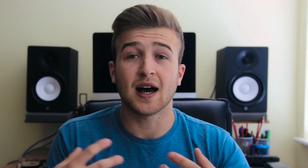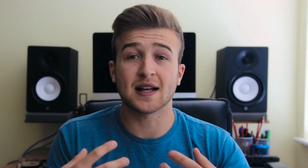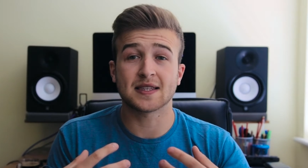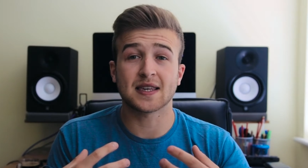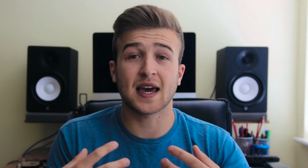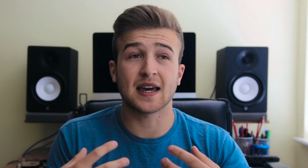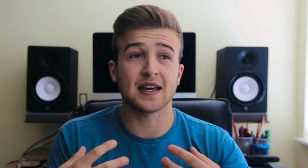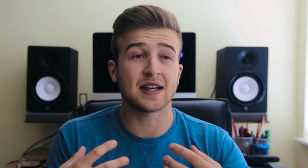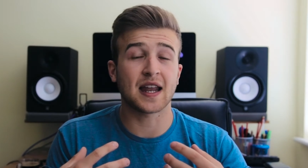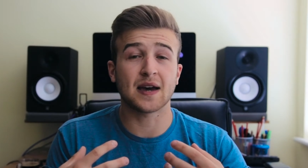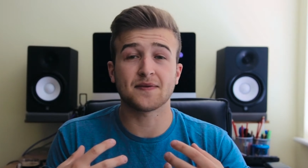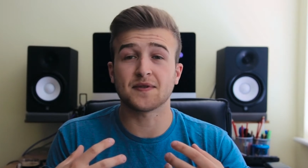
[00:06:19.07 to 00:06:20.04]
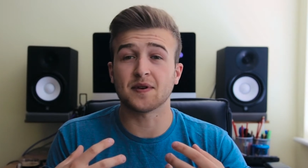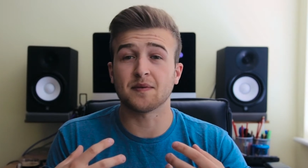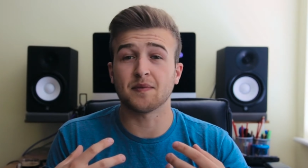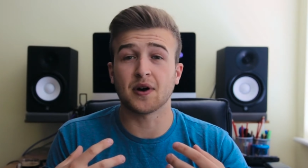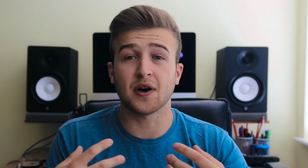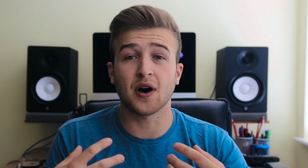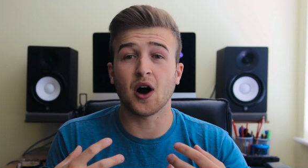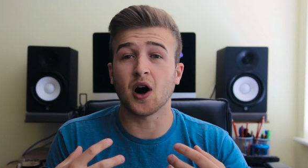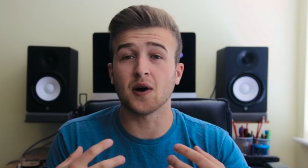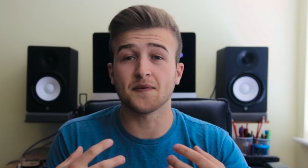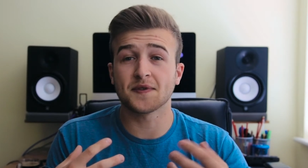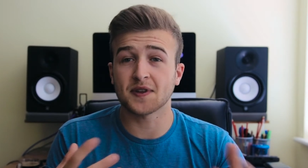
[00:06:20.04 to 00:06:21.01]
I'd say an f number of